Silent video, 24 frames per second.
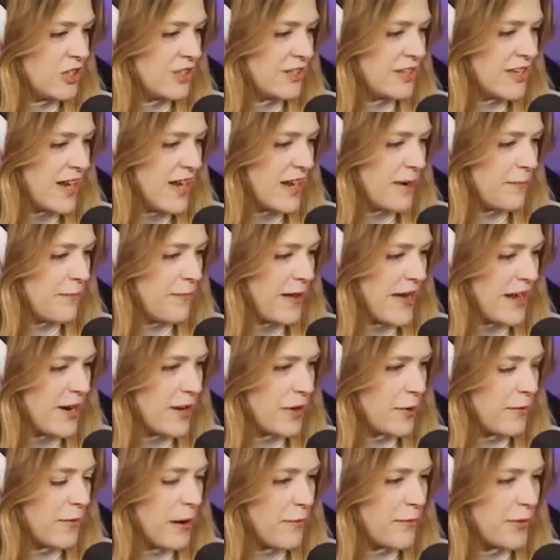She's gotten better.
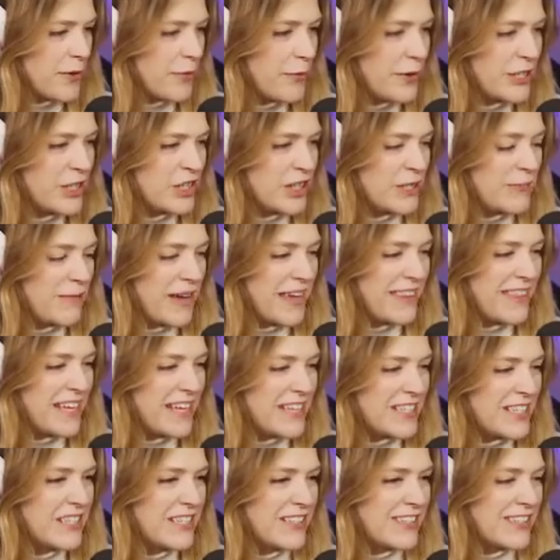Remember when she made
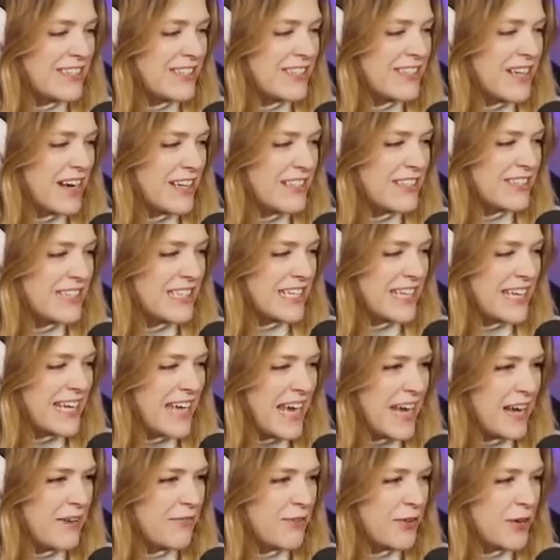that disgusting
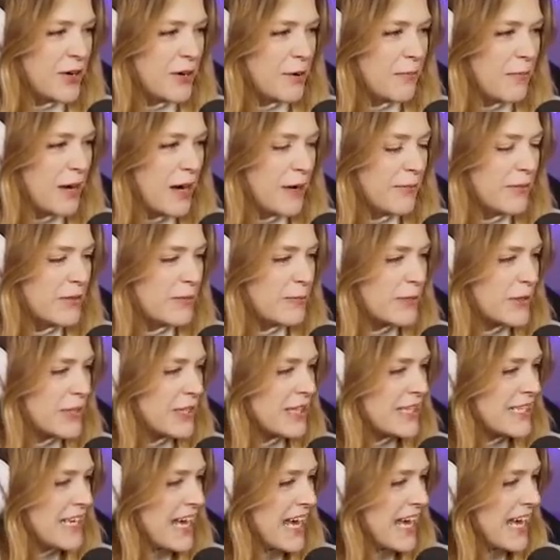cake for her mom's
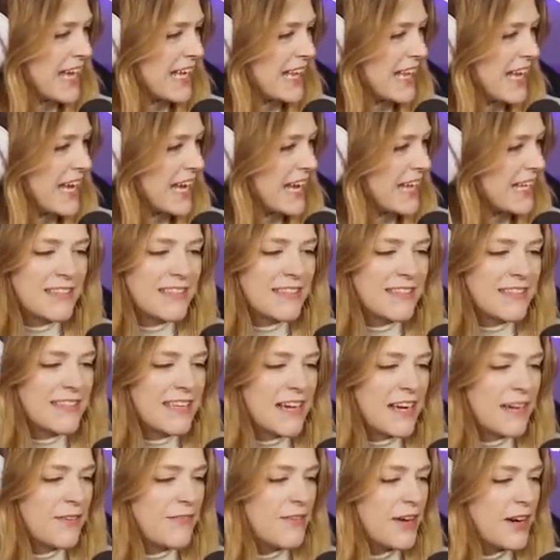birthday? Like, this is
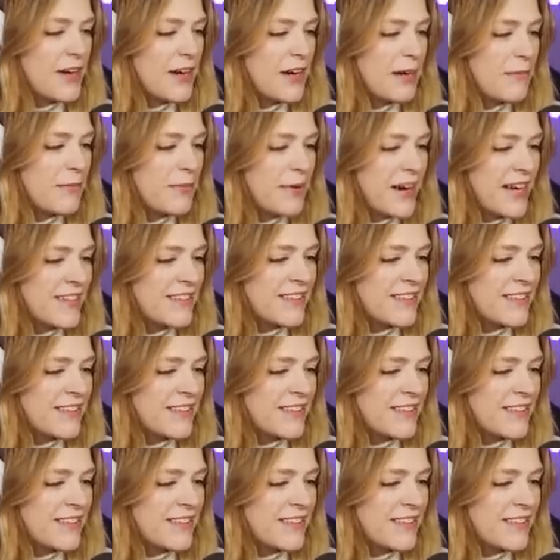getting very impressive.